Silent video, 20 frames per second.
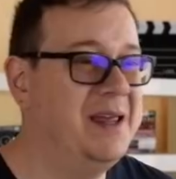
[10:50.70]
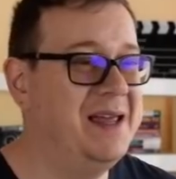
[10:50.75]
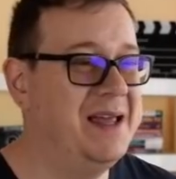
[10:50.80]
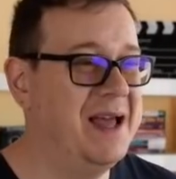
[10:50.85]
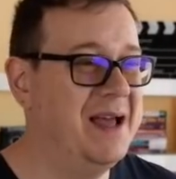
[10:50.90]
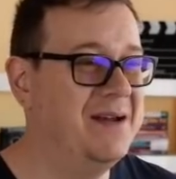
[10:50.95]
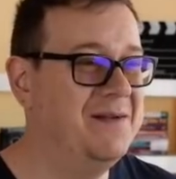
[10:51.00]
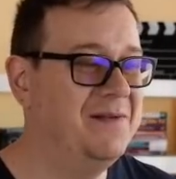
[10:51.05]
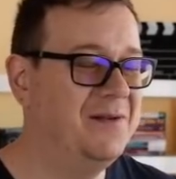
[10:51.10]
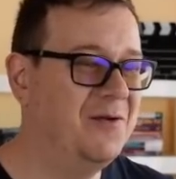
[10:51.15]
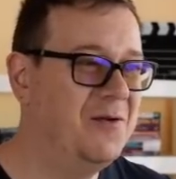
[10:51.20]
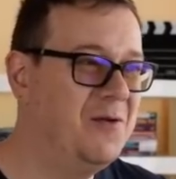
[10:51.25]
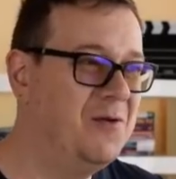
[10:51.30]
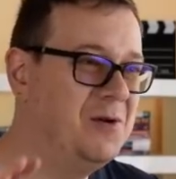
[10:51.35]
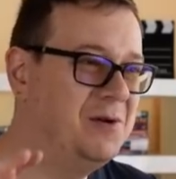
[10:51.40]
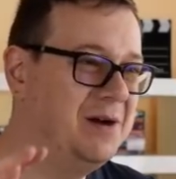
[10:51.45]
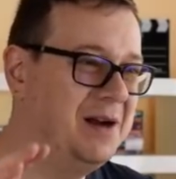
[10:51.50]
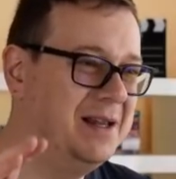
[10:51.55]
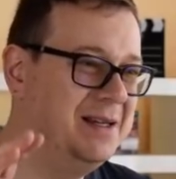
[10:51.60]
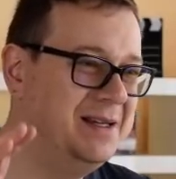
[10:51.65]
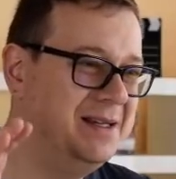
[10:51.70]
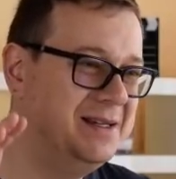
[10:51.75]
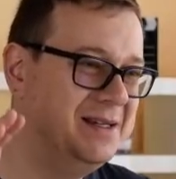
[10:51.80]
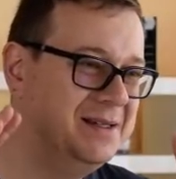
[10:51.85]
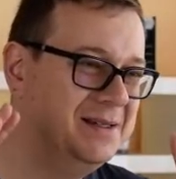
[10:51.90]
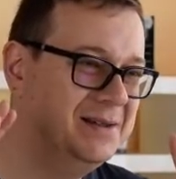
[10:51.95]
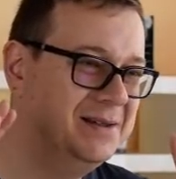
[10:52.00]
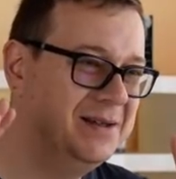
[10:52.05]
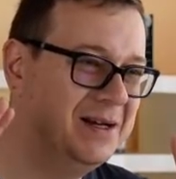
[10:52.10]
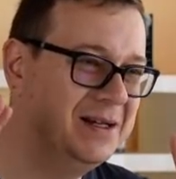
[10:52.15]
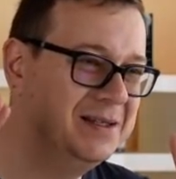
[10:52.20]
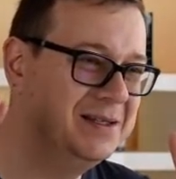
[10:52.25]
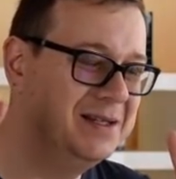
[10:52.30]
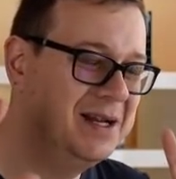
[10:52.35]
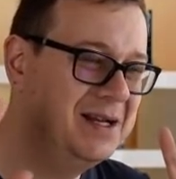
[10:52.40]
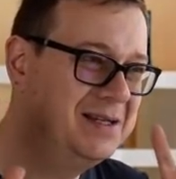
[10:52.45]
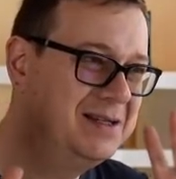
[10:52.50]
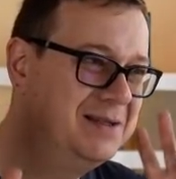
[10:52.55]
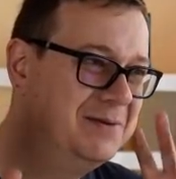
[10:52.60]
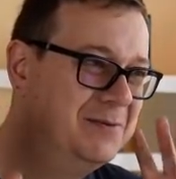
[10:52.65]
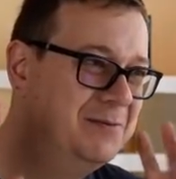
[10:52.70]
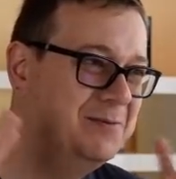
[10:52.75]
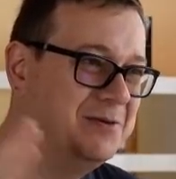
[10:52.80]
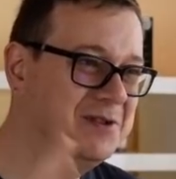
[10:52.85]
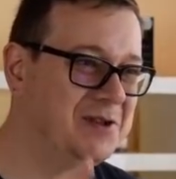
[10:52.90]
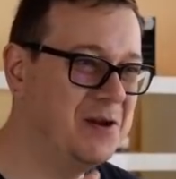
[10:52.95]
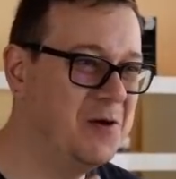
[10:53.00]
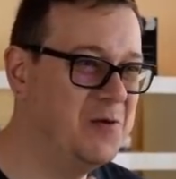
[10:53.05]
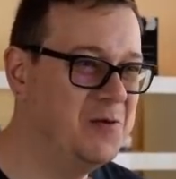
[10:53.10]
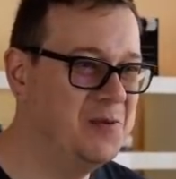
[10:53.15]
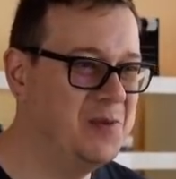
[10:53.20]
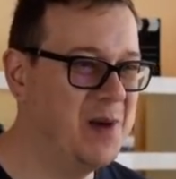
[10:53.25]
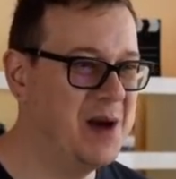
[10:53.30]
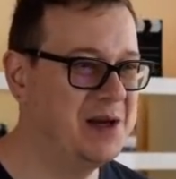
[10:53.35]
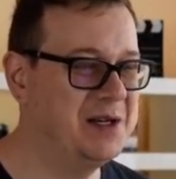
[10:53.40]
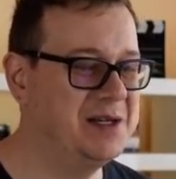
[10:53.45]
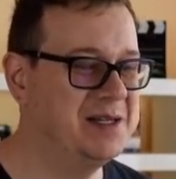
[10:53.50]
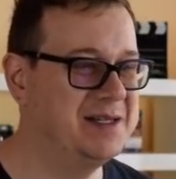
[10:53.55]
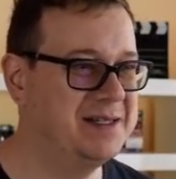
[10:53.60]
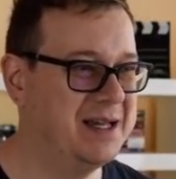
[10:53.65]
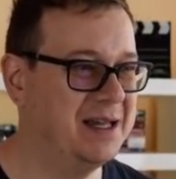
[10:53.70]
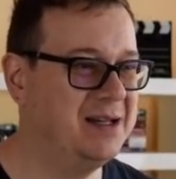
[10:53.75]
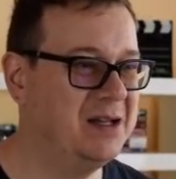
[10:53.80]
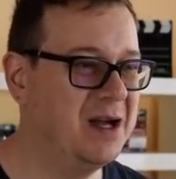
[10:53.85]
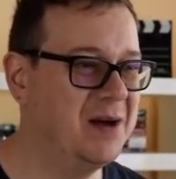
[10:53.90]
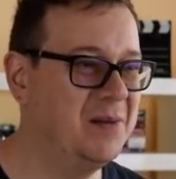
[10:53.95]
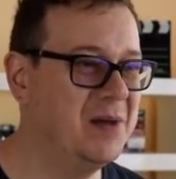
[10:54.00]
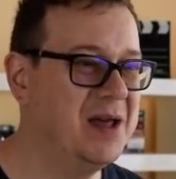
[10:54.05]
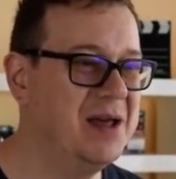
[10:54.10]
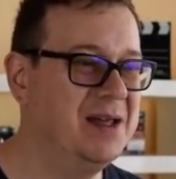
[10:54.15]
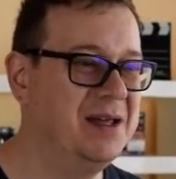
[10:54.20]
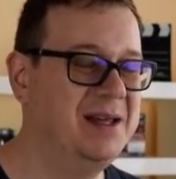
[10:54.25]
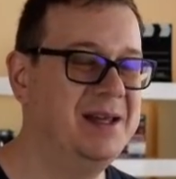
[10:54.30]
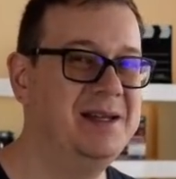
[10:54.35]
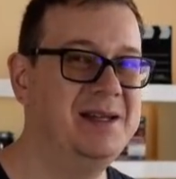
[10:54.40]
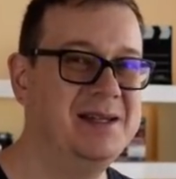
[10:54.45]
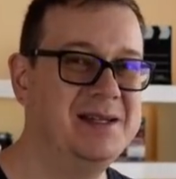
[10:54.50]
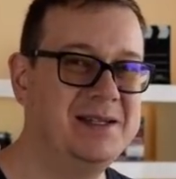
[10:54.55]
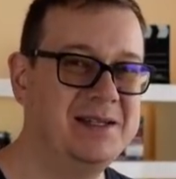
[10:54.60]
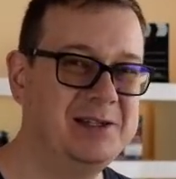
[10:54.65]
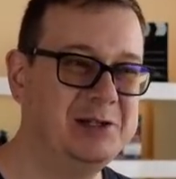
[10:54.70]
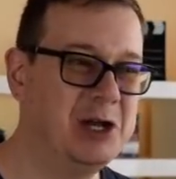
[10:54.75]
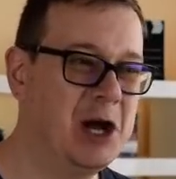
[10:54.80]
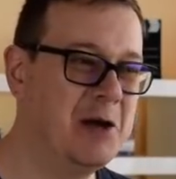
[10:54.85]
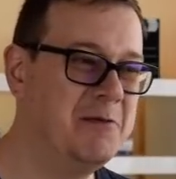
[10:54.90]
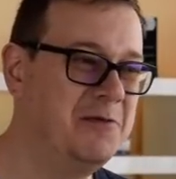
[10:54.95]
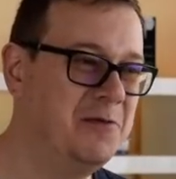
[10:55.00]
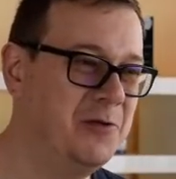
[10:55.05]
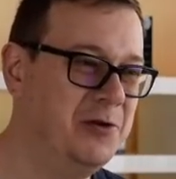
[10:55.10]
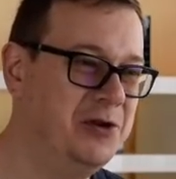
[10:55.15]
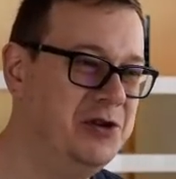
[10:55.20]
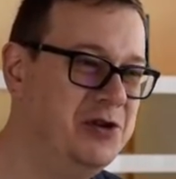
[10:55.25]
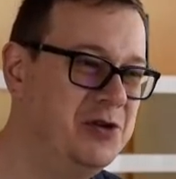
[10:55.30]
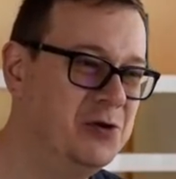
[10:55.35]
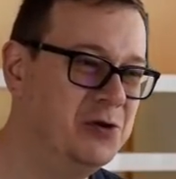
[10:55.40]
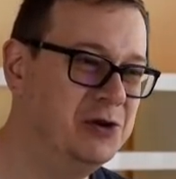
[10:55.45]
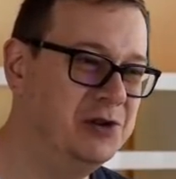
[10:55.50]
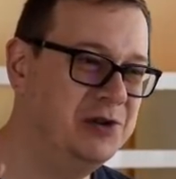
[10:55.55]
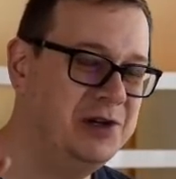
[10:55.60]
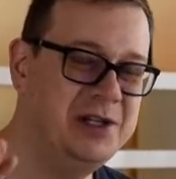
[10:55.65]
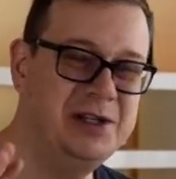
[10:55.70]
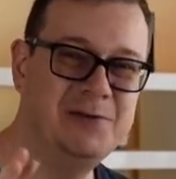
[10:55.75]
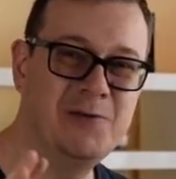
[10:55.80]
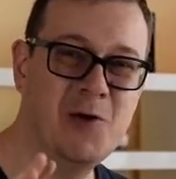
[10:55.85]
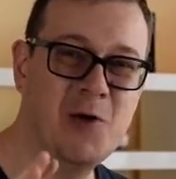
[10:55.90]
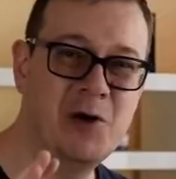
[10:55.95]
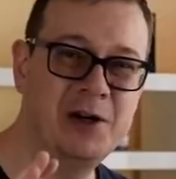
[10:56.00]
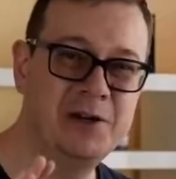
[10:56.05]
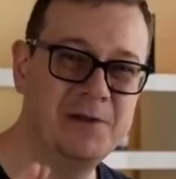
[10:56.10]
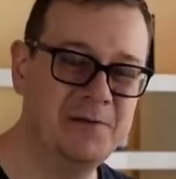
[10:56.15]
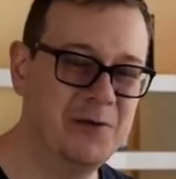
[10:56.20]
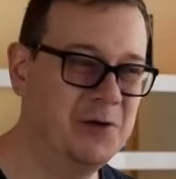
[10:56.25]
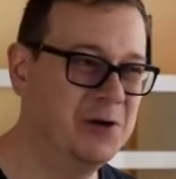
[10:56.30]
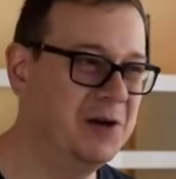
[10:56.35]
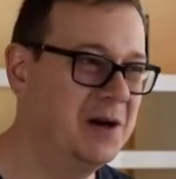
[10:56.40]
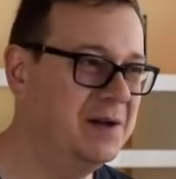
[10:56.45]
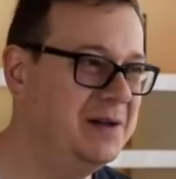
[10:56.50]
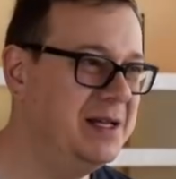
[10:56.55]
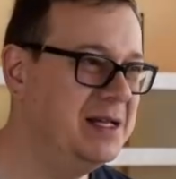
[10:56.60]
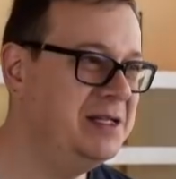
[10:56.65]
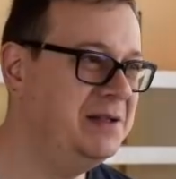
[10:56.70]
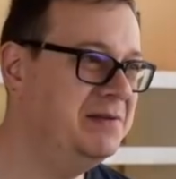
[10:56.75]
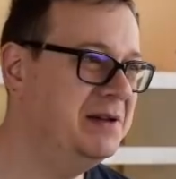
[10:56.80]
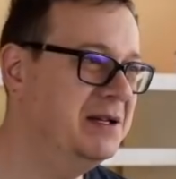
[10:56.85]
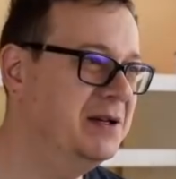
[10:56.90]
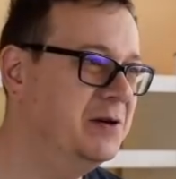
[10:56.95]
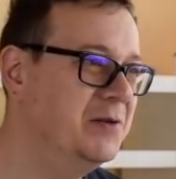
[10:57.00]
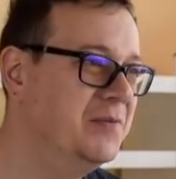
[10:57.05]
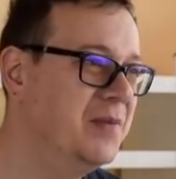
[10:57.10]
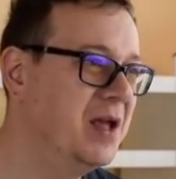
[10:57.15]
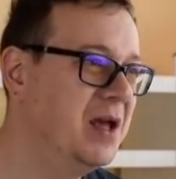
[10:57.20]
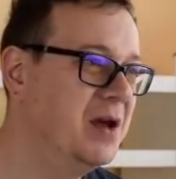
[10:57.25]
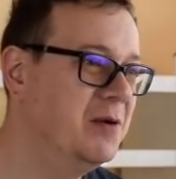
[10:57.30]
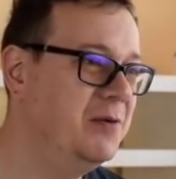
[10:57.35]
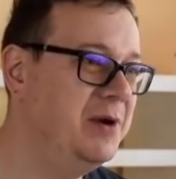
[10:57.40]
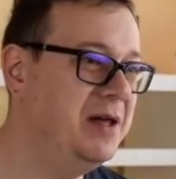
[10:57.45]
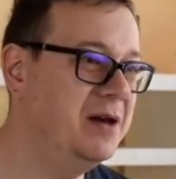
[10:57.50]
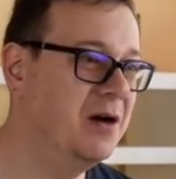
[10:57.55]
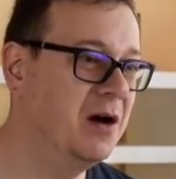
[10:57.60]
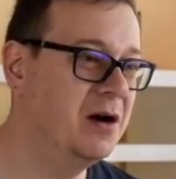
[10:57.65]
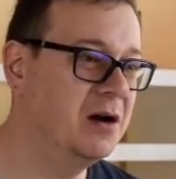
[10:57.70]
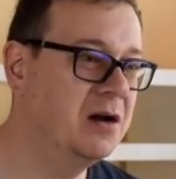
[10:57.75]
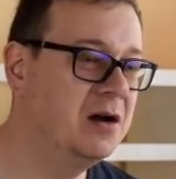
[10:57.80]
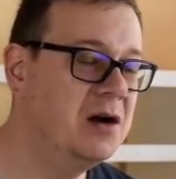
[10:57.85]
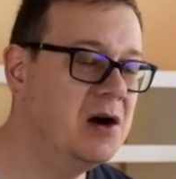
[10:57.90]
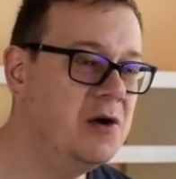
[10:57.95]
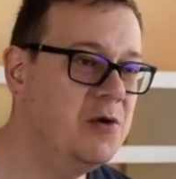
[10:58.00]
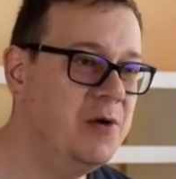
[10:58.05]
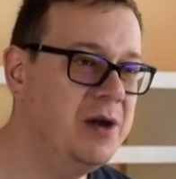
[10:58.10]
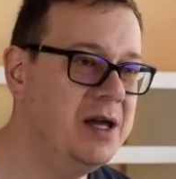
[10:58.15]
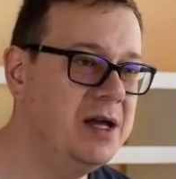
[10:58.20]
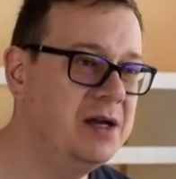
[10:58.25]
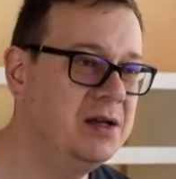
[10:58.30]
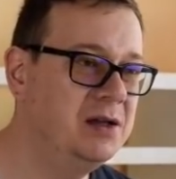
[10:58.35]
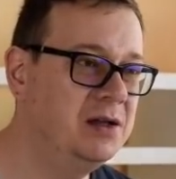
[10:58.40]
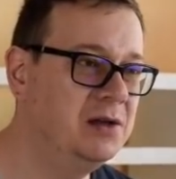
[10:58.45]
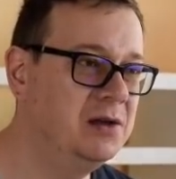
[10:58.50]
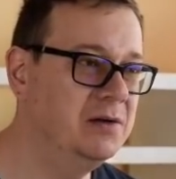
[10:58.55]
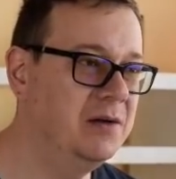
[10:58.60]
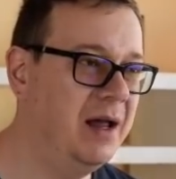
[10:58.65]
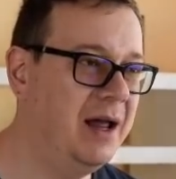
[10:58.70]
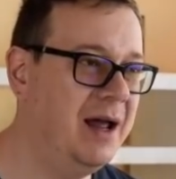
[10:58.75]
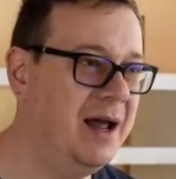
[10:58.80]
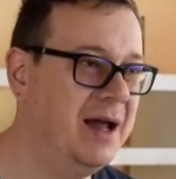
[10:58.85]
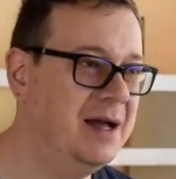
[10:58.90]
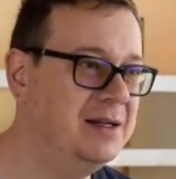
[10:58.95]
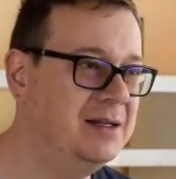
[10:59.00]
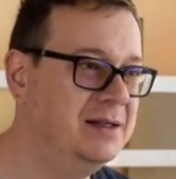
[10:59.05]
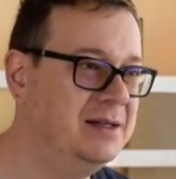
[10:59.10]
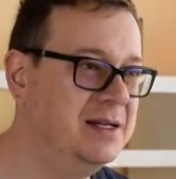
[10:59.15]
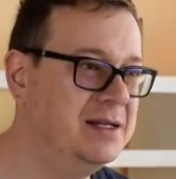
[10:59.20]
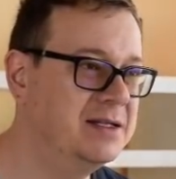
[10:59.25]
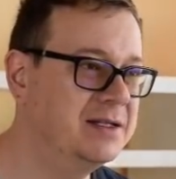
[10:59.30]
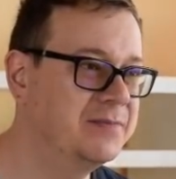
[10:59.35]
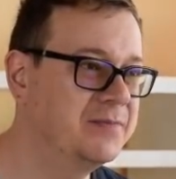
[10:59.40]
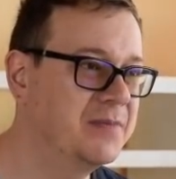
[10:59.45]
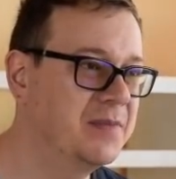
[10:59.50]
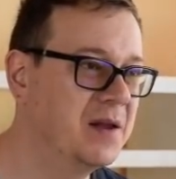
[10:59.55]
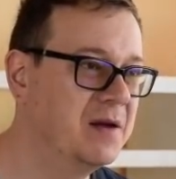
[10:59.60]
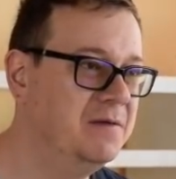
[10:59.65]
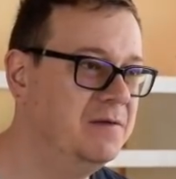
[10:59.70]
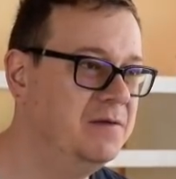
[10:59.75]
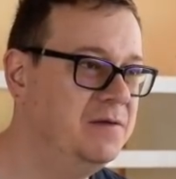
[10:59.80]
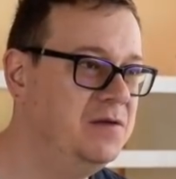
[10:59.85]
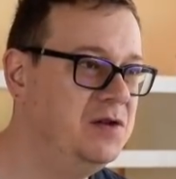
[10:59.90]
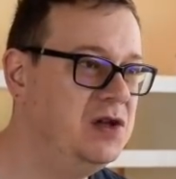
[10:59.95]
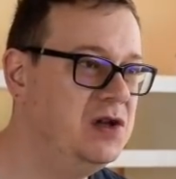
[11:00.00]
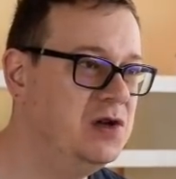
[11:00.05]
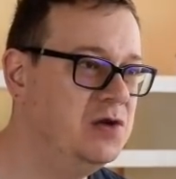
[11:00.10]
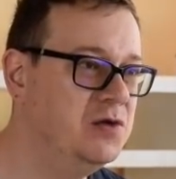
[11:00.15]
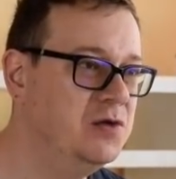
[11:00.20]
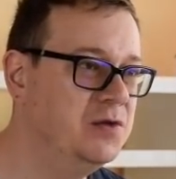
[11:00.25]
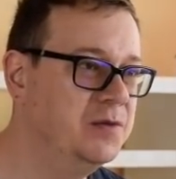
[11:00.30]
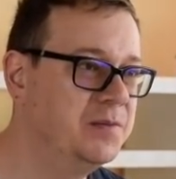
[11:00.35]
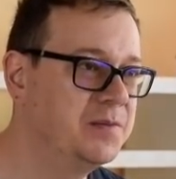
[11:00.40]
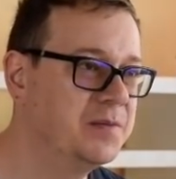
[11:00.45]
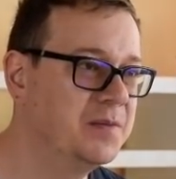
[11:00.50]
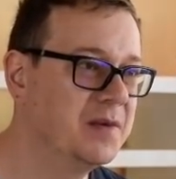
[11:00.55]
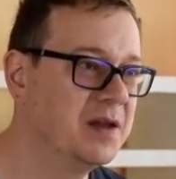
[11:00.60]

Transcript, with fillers: we have already done so much setup it is time for your reward for this video we are going to add this view